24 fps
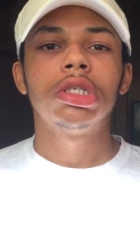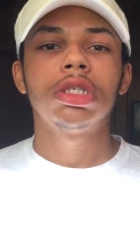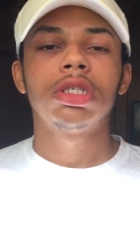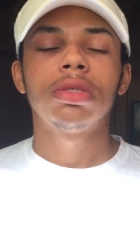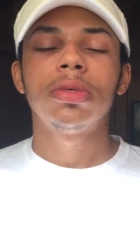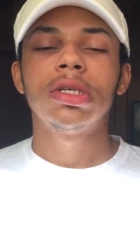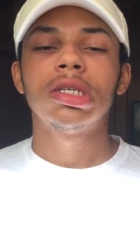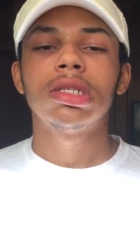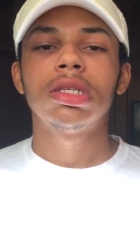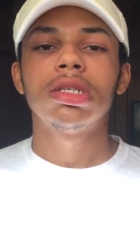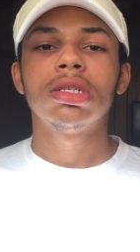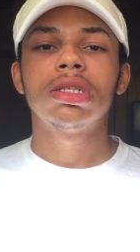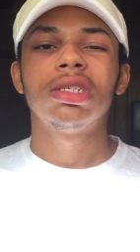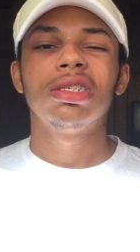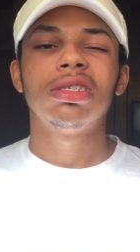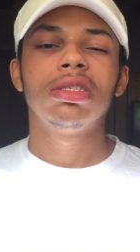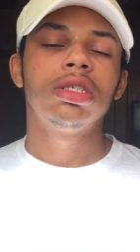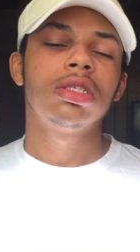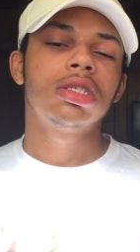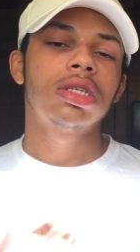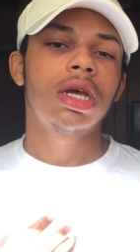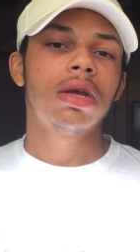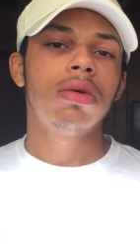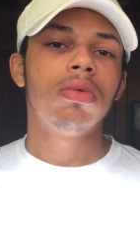expect this because
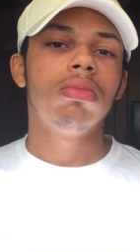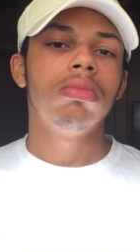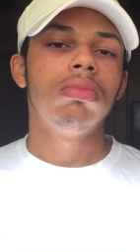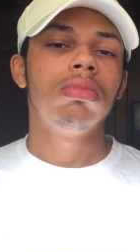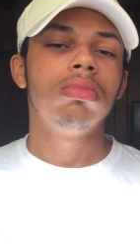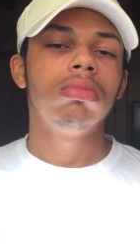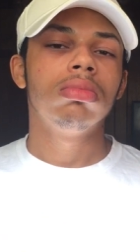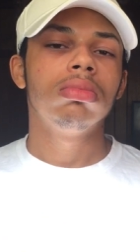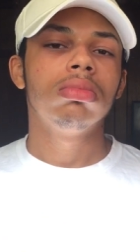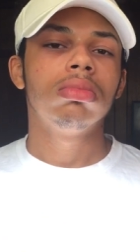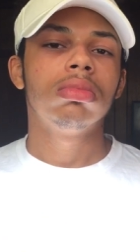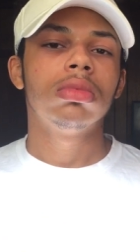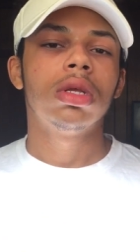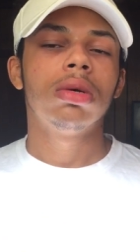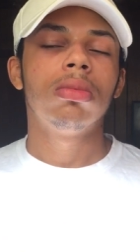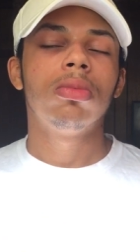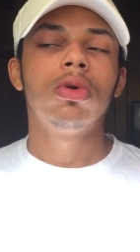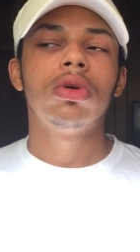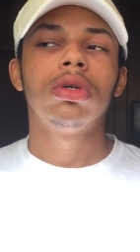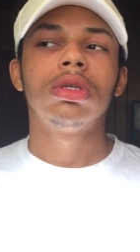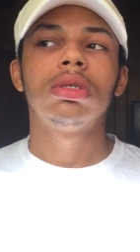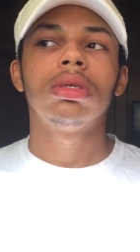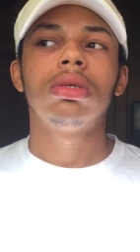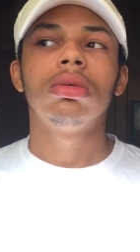it's like the
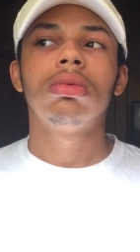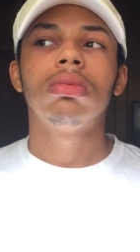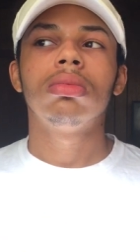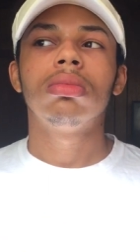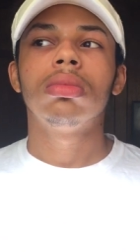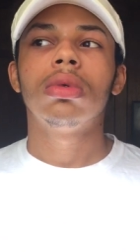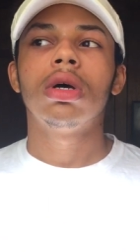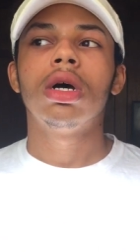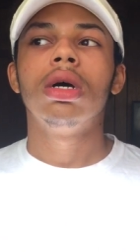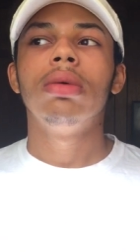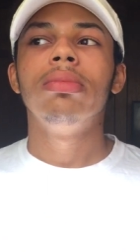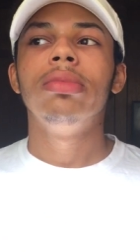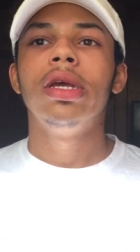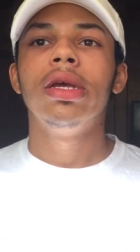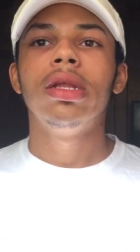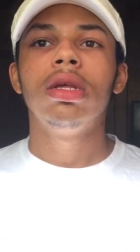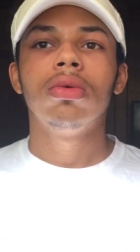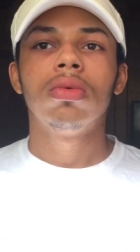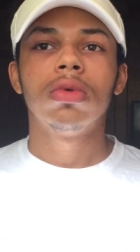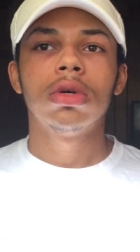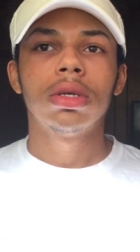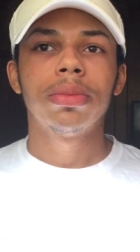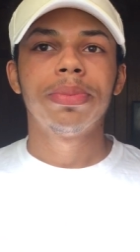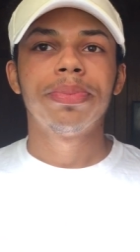most updated
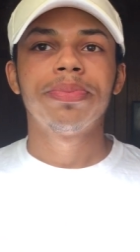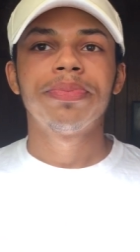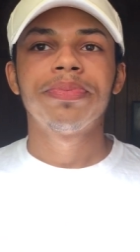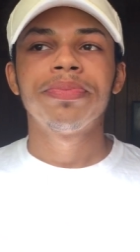one.